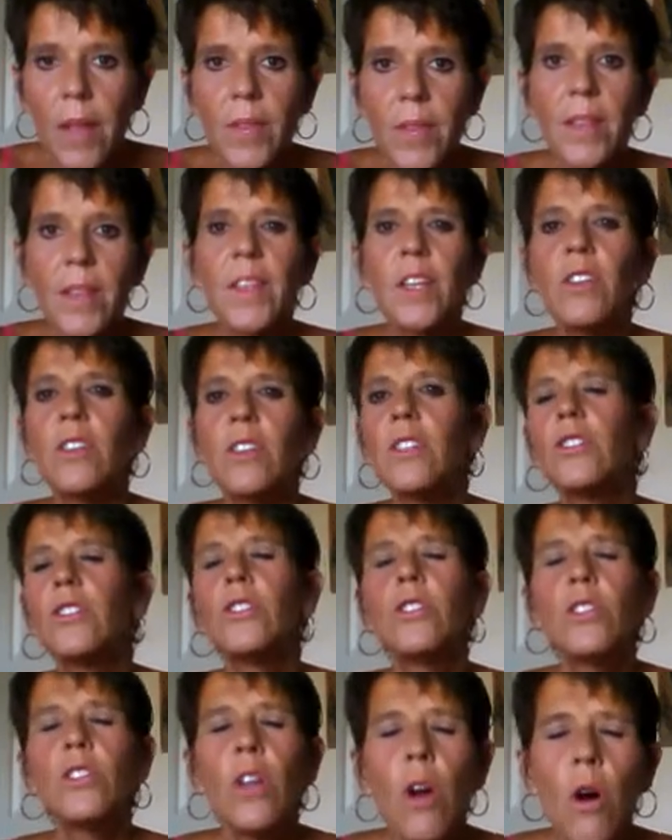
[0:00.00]
that there is
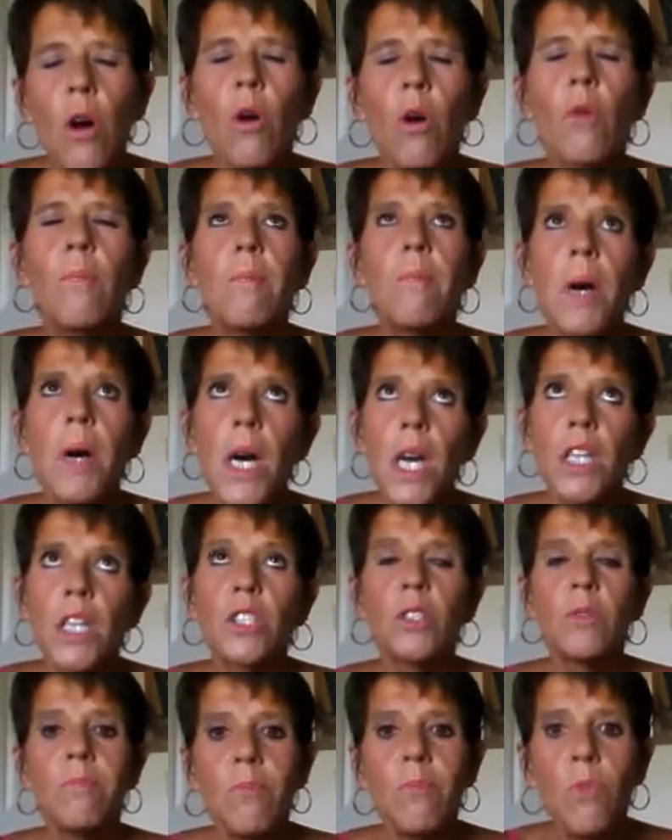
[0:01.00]
so
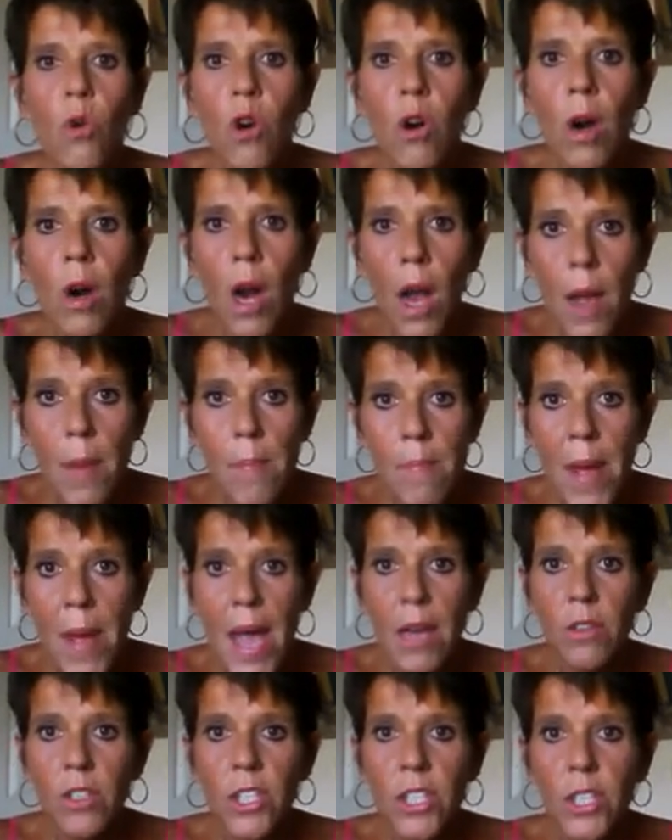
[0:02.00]
much more
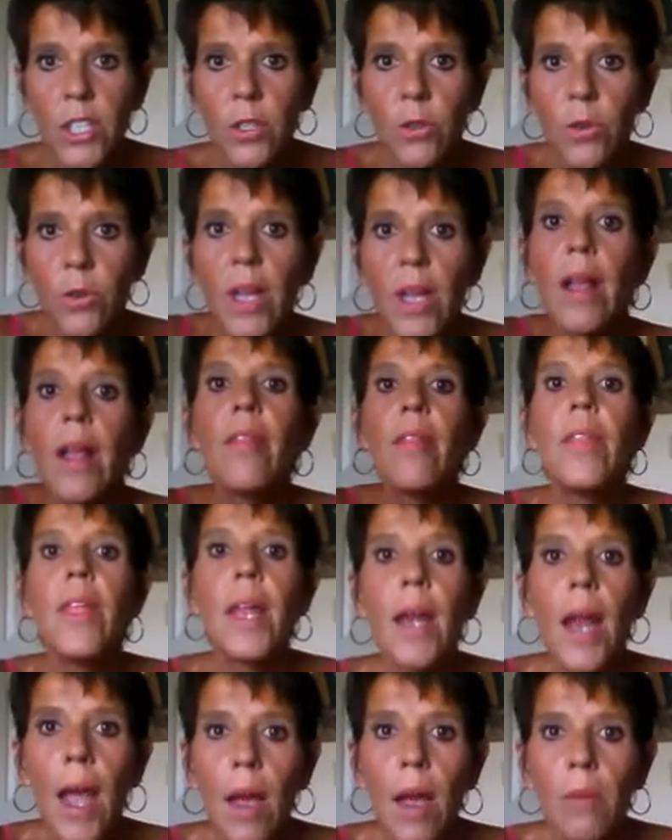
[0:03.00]
about you than
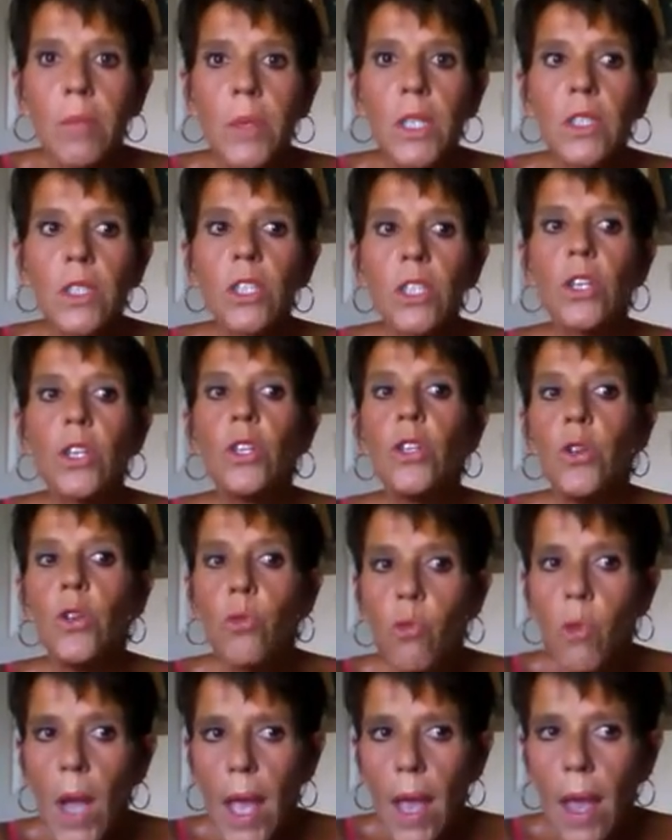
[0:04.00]
how much you
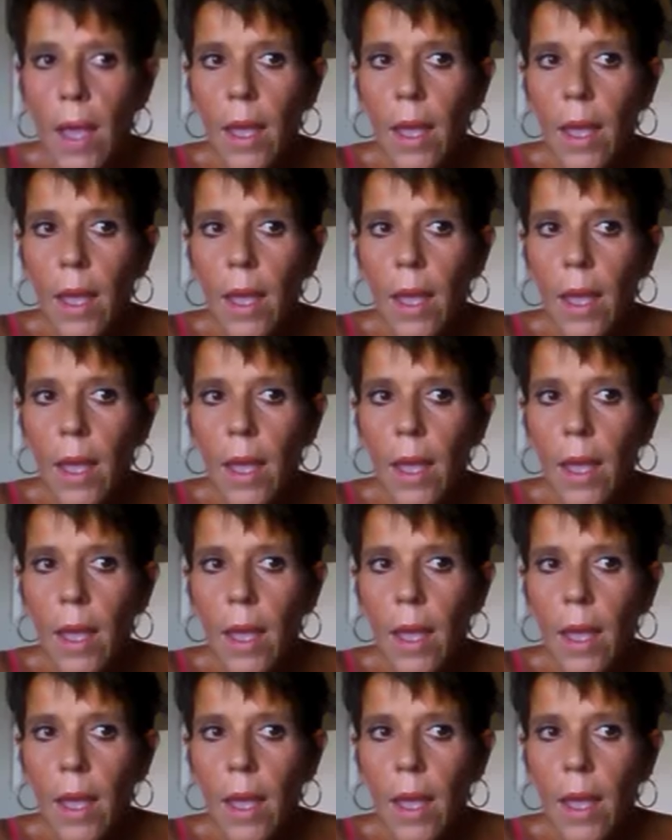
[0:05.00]
weigh.